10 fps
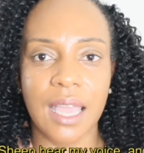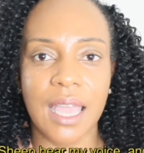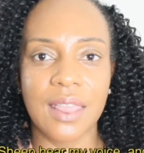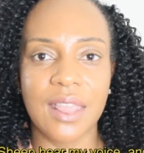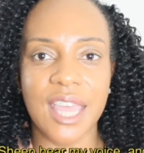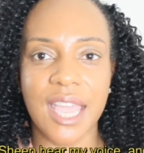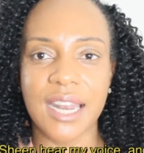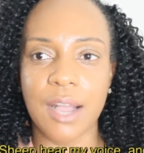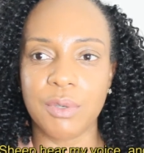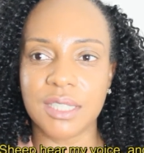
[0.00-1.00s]
and
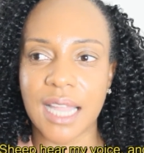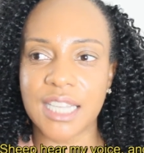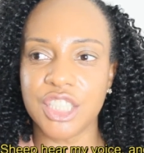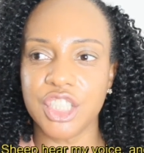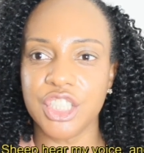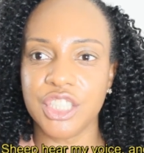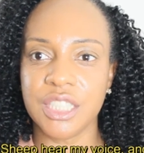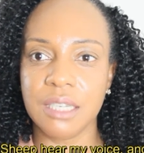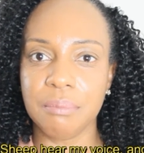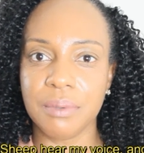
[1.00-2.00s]
then I was like,
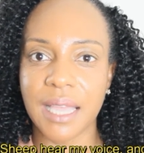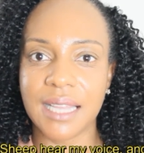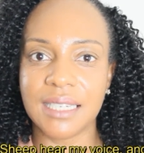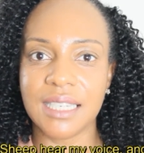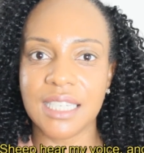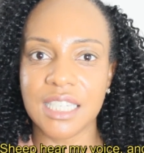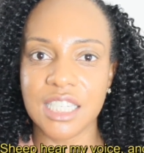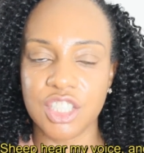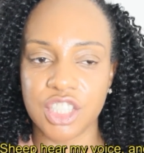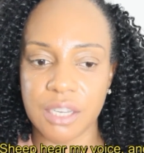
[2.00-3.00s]
sheep and
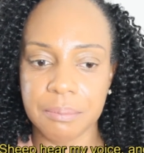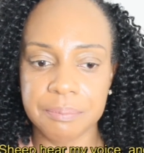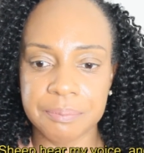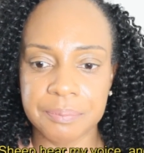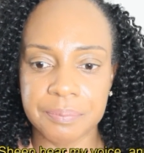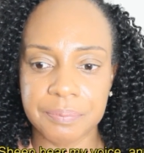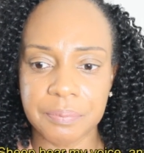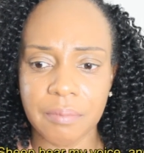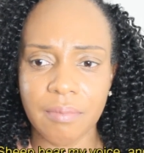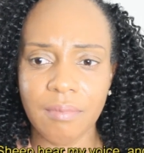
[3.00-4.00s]
Egypt.
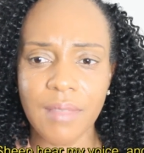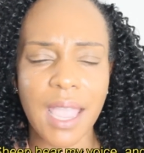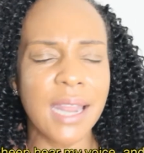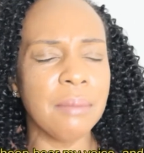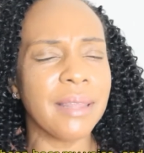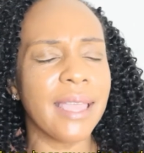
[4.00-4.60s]
And I'm